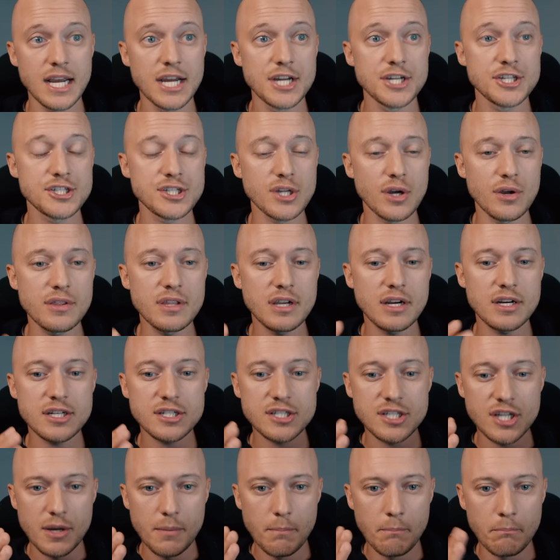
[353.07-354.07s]
So
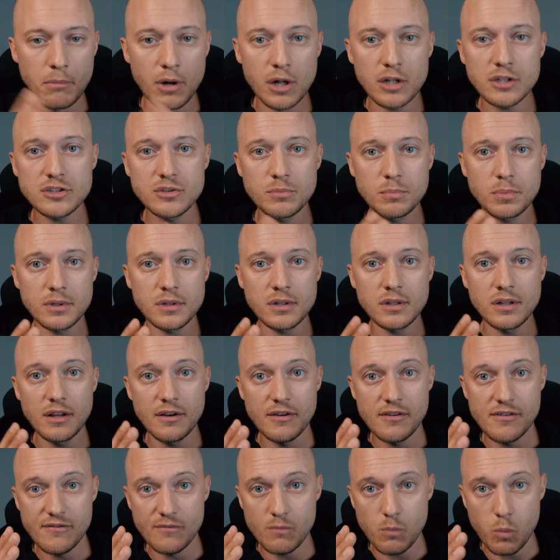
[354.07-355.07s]
there's multiple